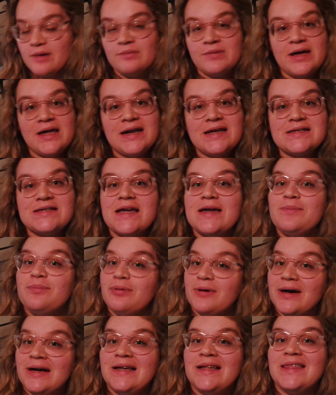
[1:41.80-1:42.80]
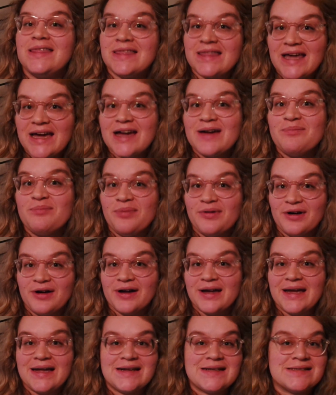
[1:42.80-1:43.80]
It is a pretty thick
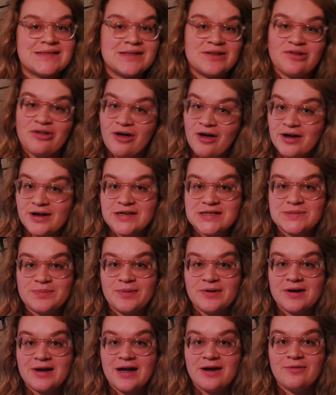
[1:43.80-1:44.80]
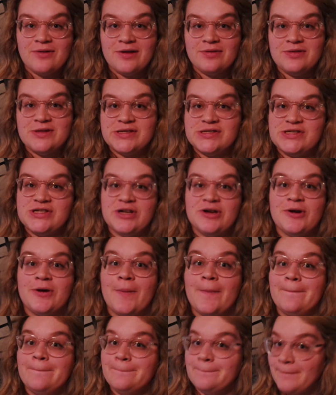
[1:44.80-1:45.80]
book. It is the longest book I read this
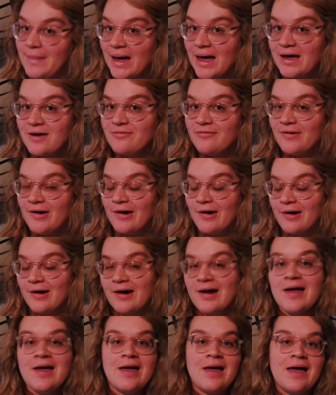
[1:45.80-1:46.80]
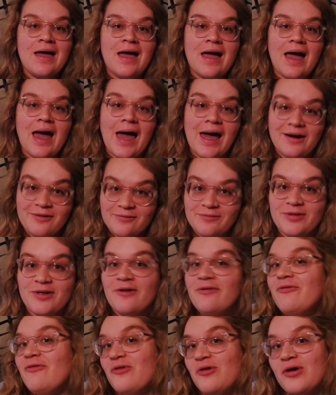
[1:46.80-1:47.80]
year by far. Out of the
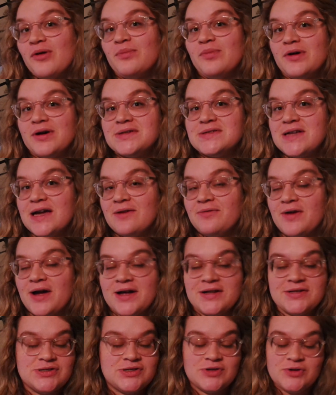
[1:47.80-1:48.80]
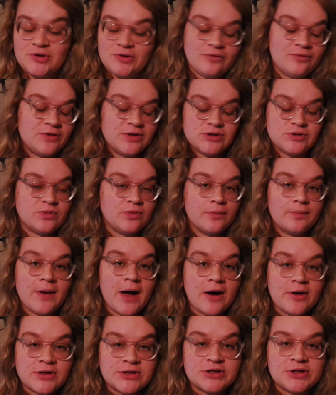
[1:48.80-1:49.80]
4 books I read, 2 of which were
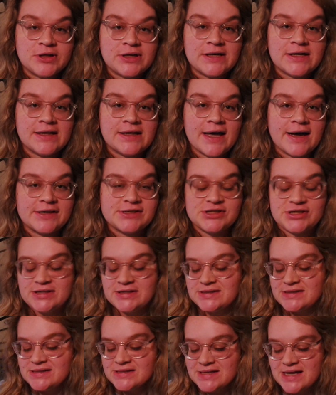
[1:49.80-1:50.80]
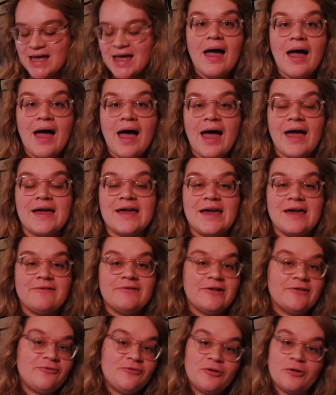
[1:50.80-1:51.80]
poetry collections. I gave
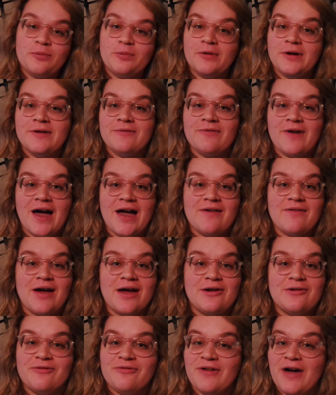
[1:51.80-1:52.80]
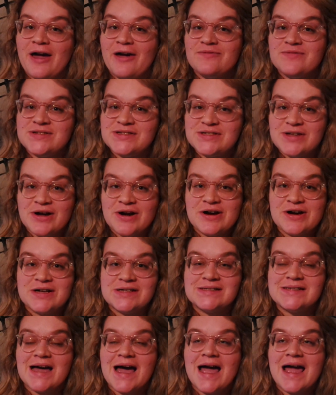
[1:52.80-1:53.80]
it 4.5 out of 5
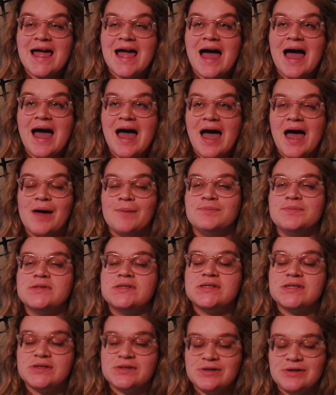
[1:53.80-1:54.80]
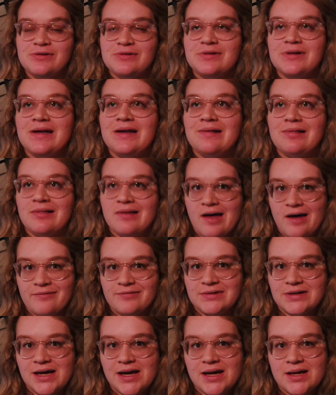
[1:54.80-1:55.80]
stars. I absolutely
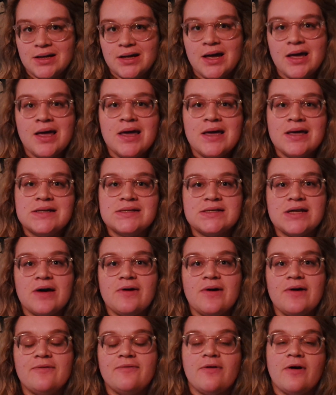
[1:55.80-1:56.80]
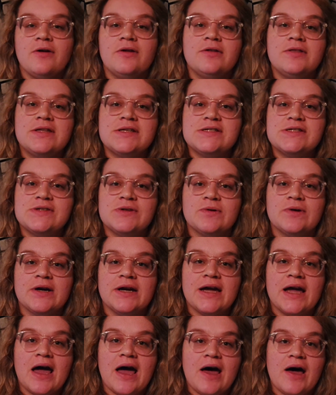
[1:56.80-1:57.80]
loved it. So it followed the
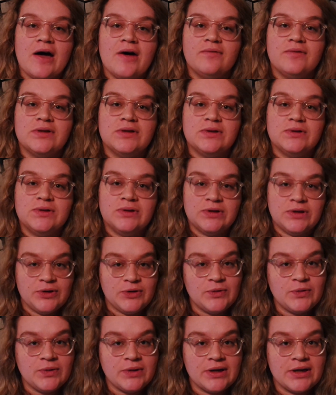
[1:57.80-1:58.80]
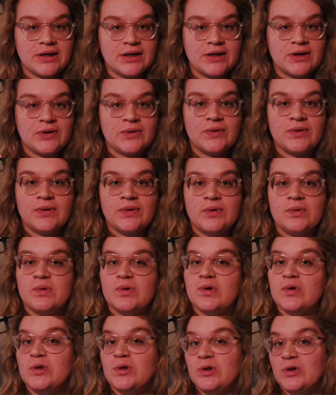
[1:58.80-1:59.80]
story of Luke,
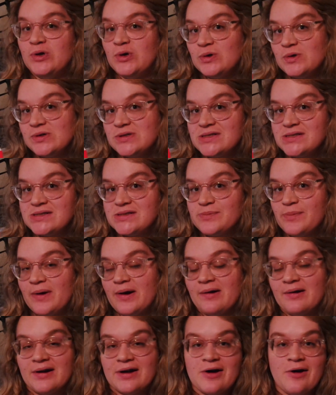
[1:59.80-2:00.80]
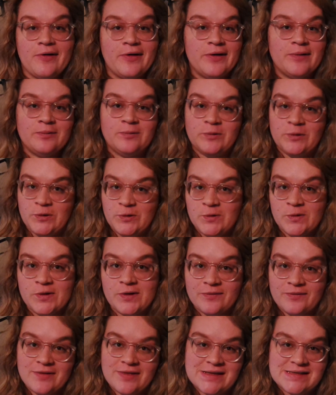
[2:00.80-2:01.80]
or Luce, but I'm going to call him
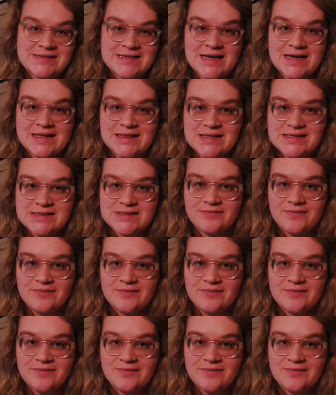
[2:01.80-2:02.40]
Luke for the sake of this